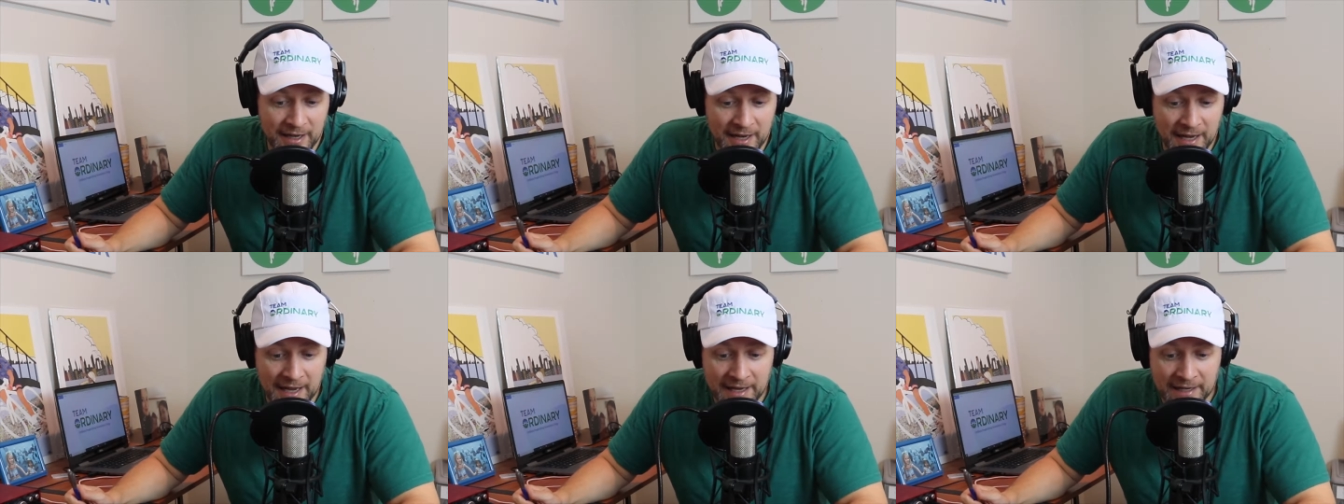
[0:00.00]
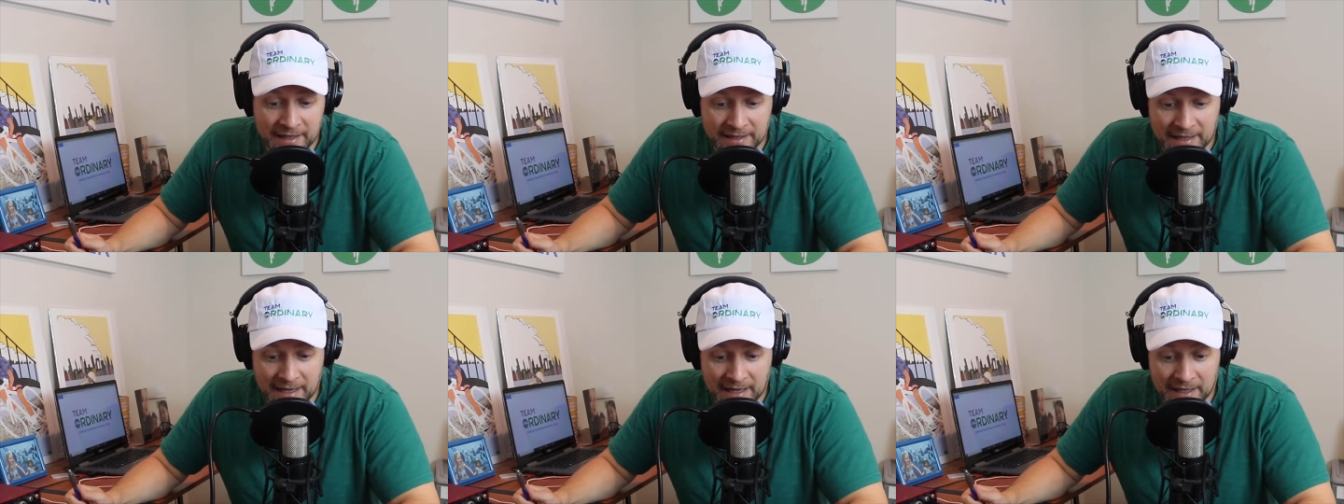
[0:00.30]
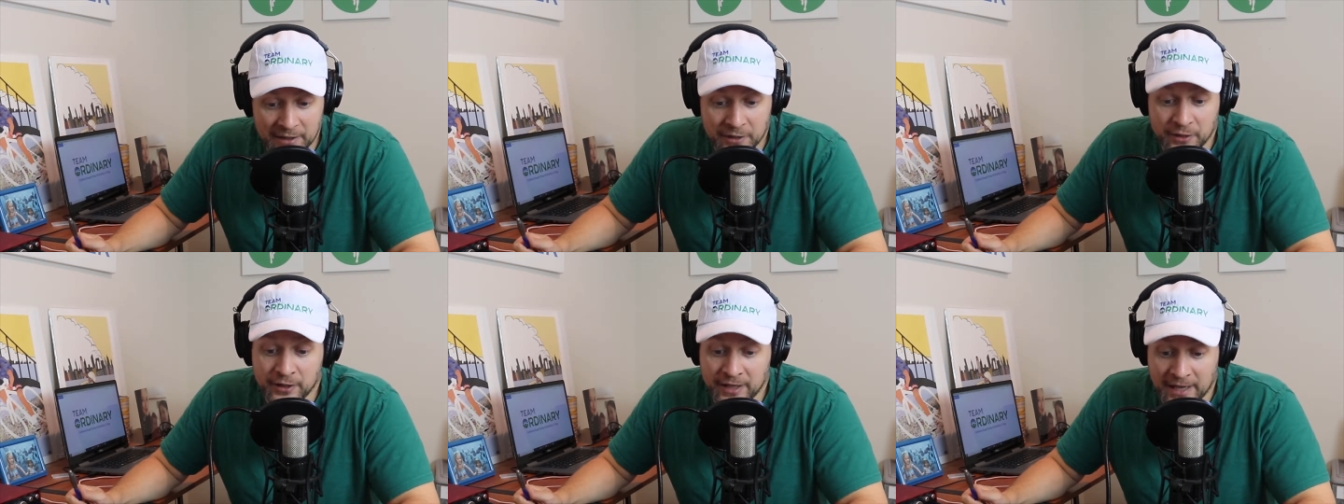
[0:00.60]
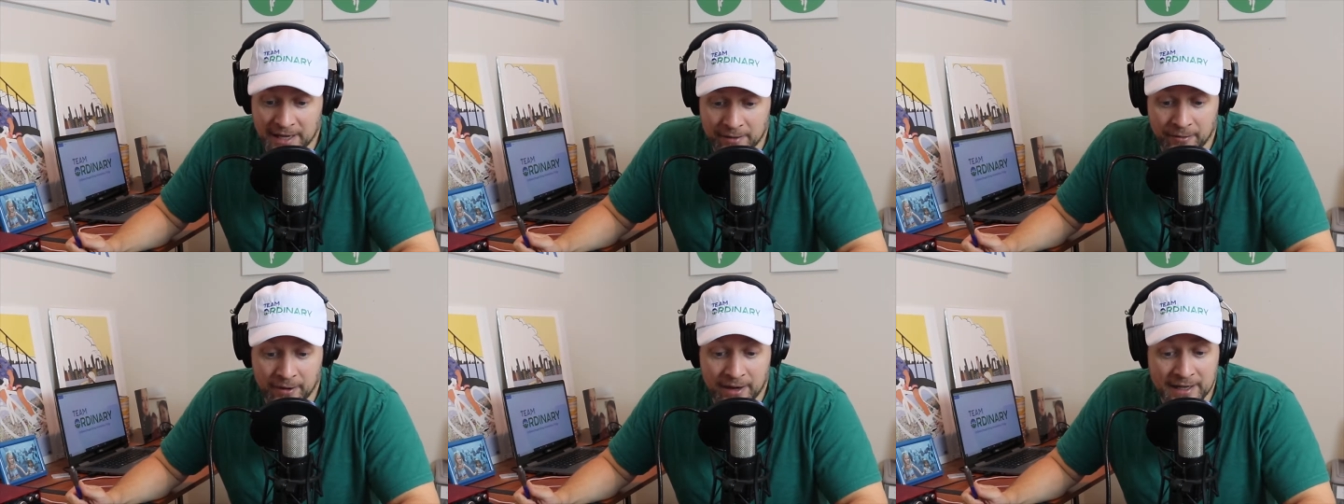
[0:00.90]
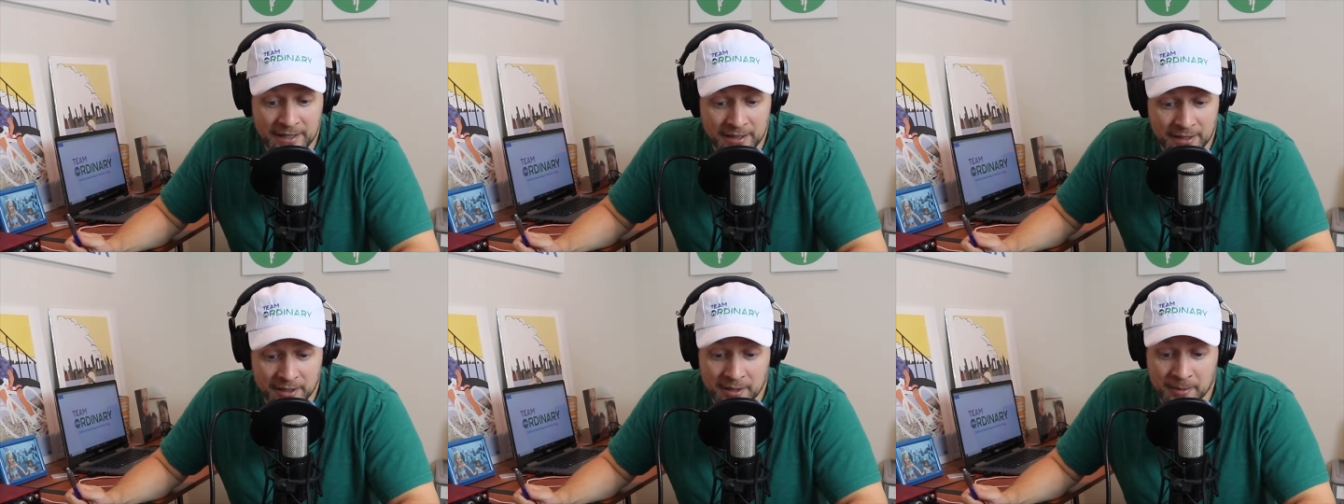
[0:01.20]
And you're getting
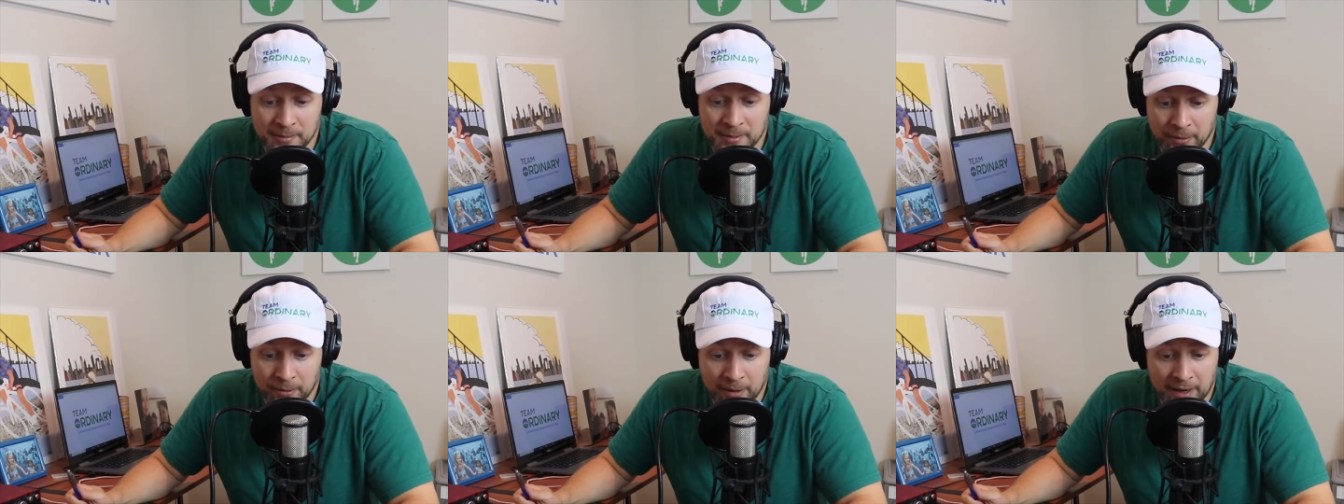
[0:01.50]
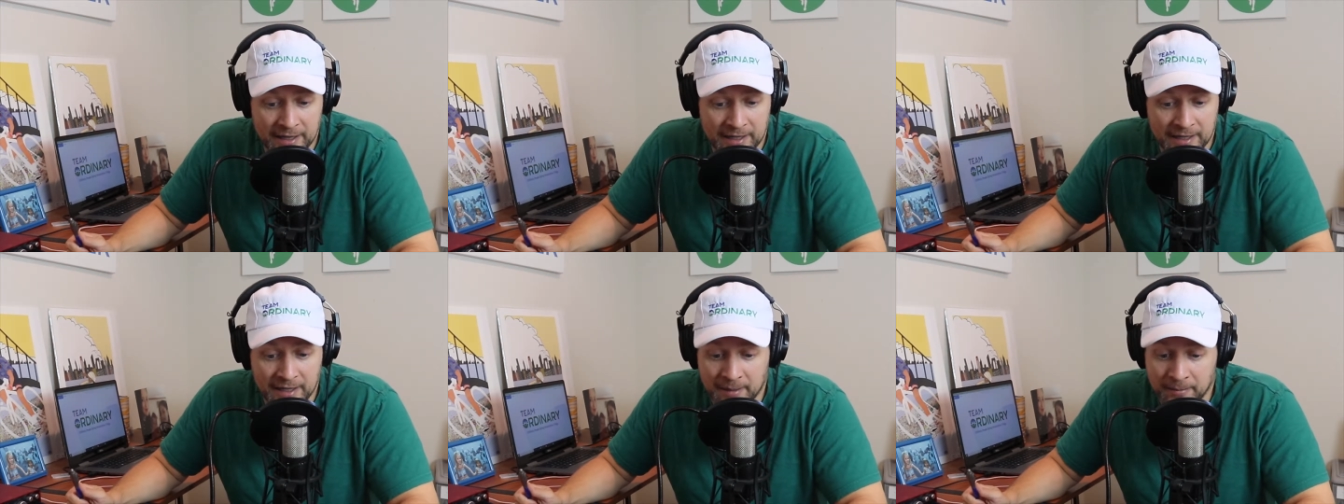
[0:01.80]
ready. You're going to be ready.